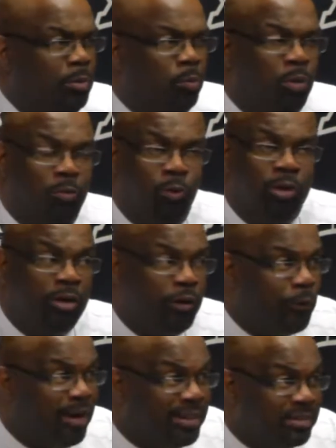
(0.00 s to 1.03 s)
When we're
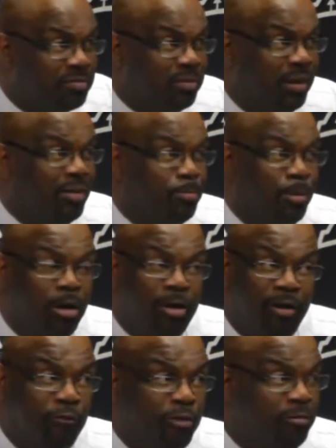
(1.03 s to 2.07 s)
aggressive, and that's part
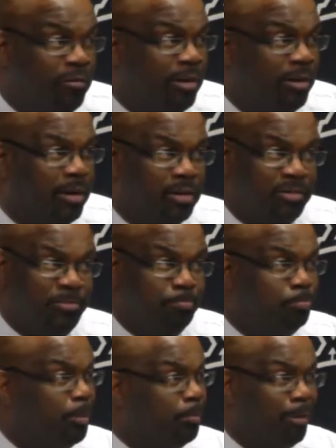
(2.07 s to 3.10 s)
of that run right there, because
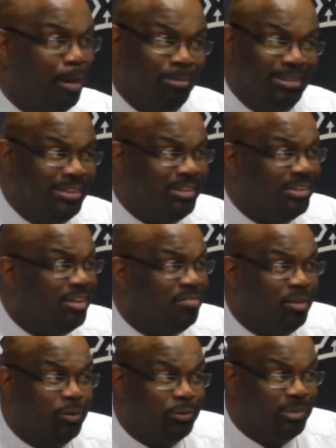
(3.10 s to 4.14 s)
probably six or
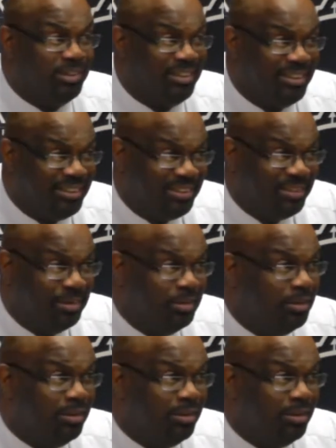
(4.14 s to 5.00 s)
seven of those assists